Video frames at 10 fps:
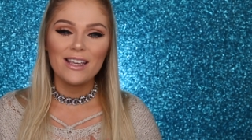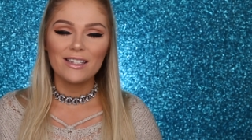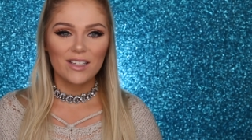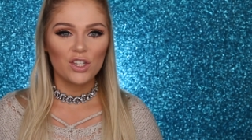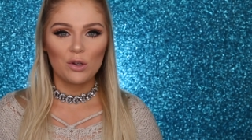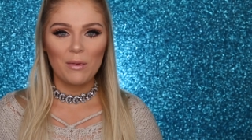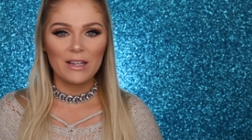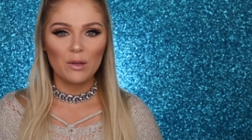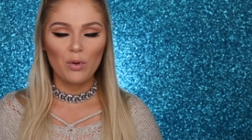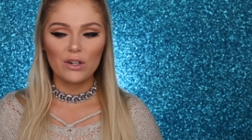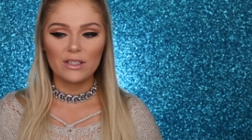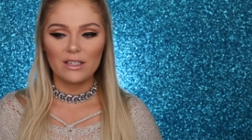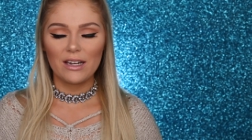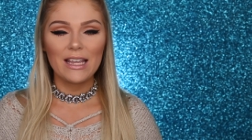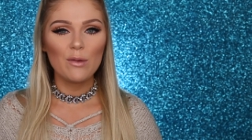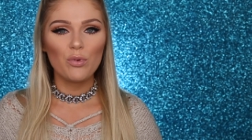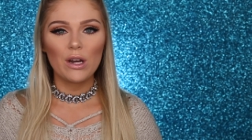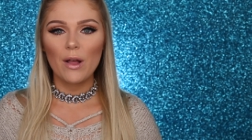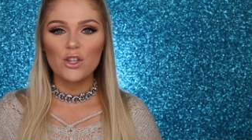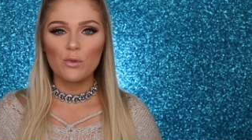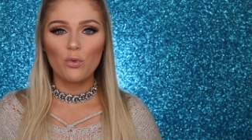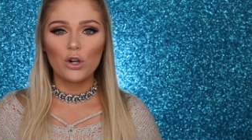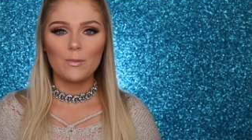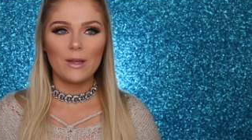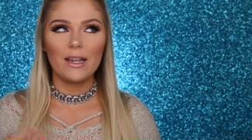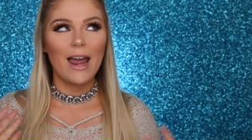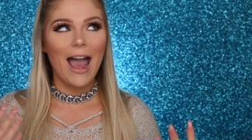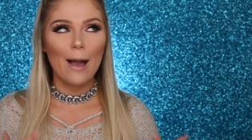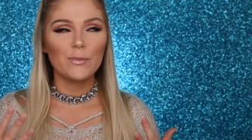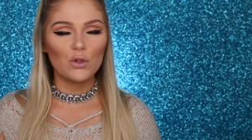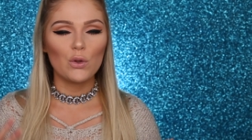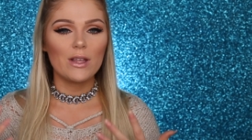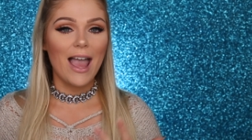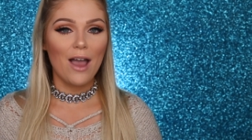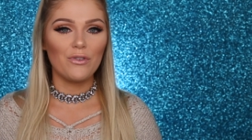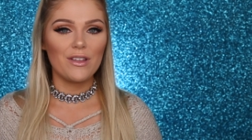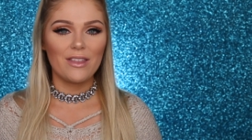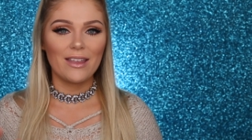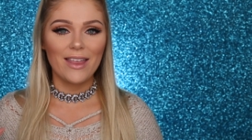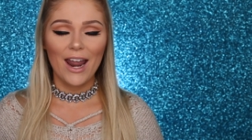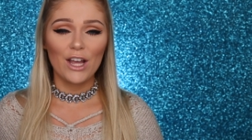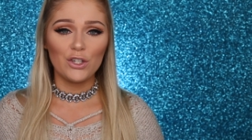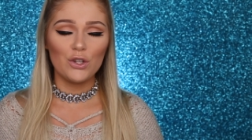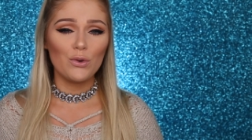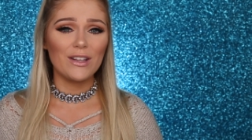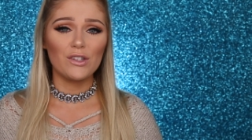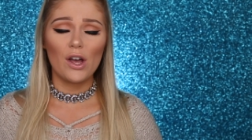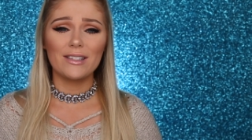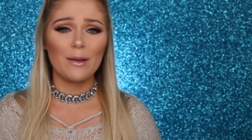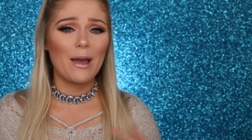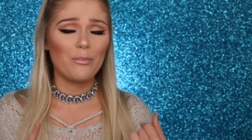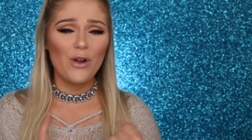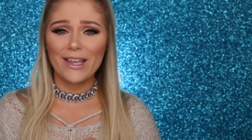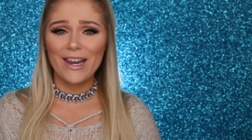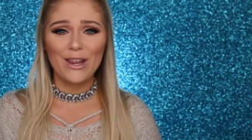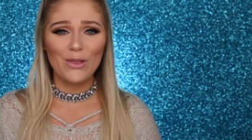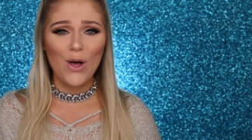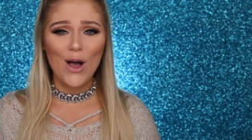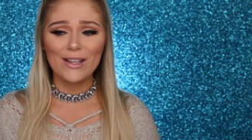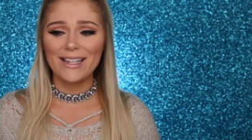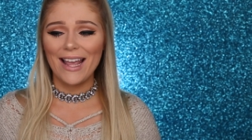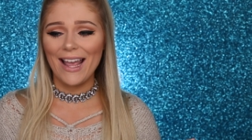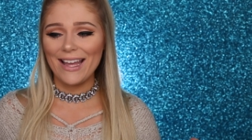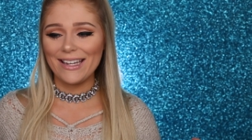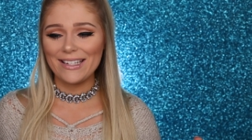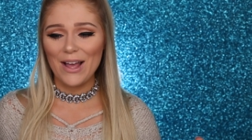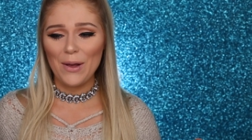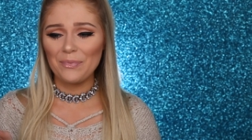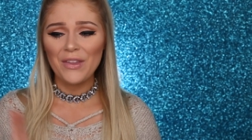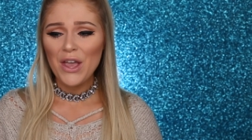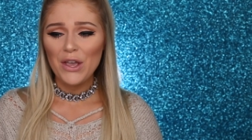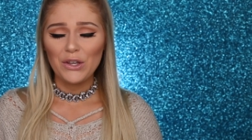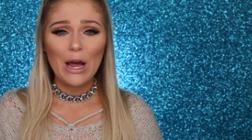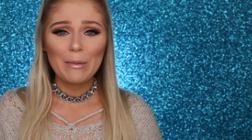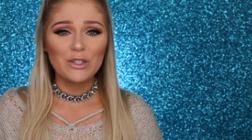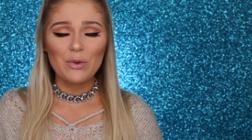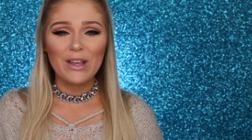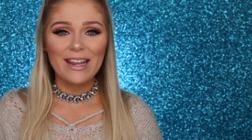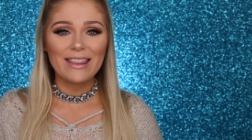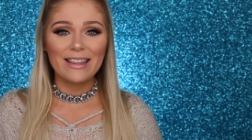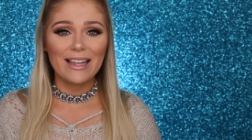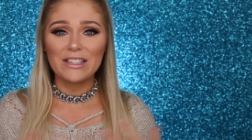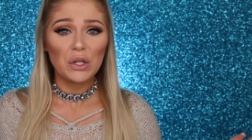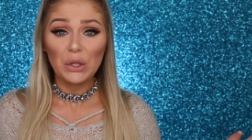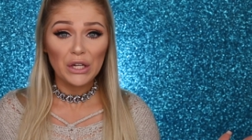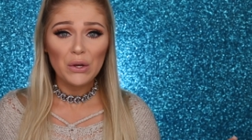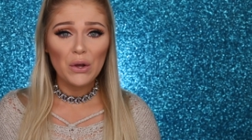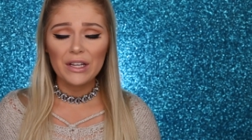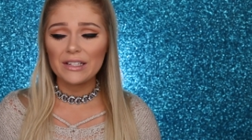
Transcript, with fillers: He is such an amazing person and he pretty much supports me in absolutely everything that I do as long as I'm not breaking any laws and, um, you know, I'm not doing anything that's illegal.